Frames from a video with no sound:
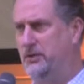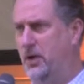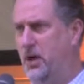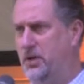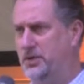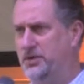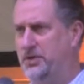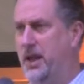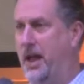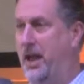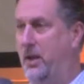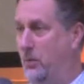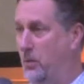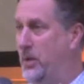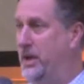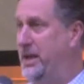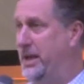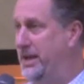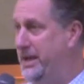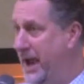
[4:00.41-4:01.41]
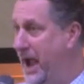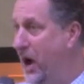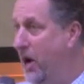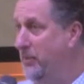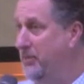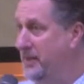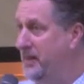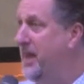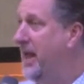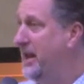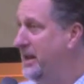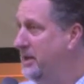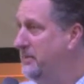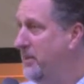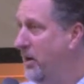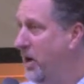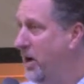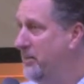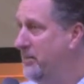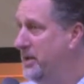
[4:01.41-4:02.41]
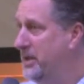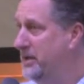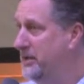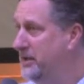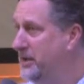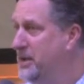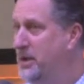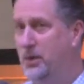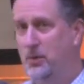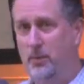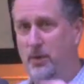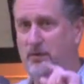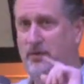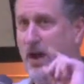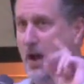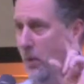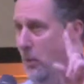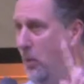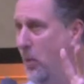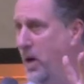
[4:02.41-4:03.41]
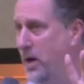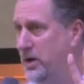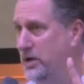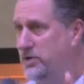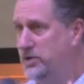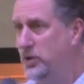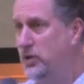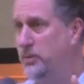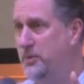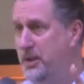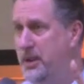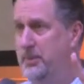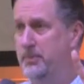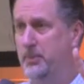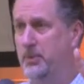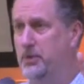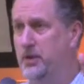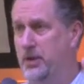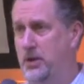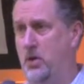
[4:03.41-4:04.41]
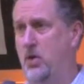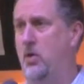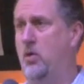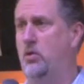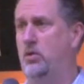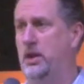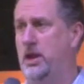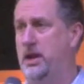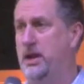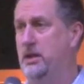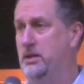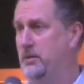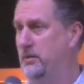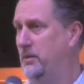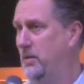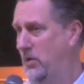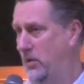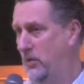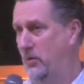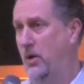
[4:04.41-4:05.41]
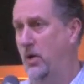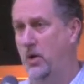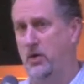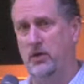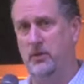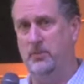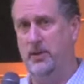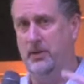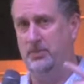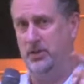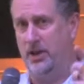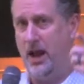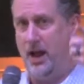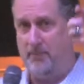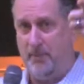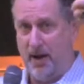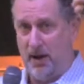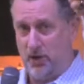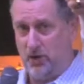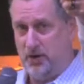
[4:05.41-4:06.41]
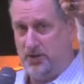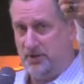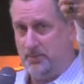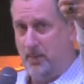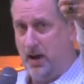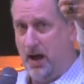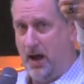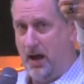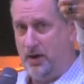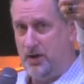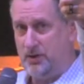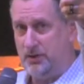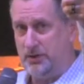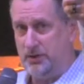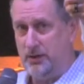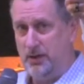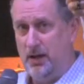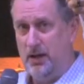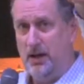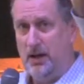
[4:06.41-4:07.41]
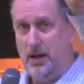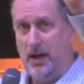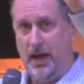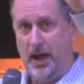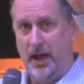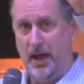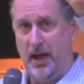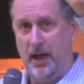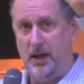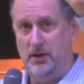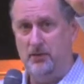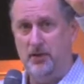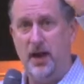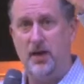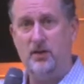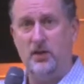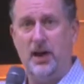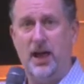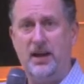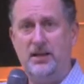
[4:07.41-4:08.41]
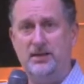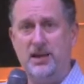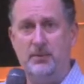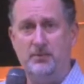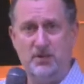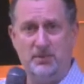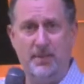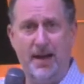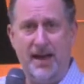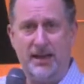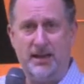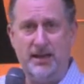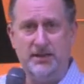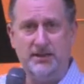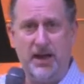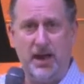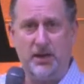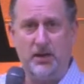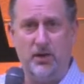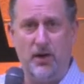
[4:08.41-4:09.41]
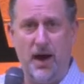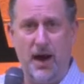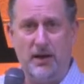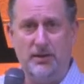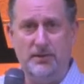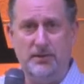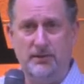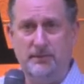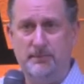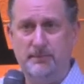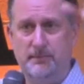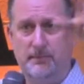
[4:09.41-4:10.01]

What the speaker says: of all, say we need help in that department. We've got one or two people that only are the people to help out, Chris Myers, and the other lady's name is Becky, is that correct?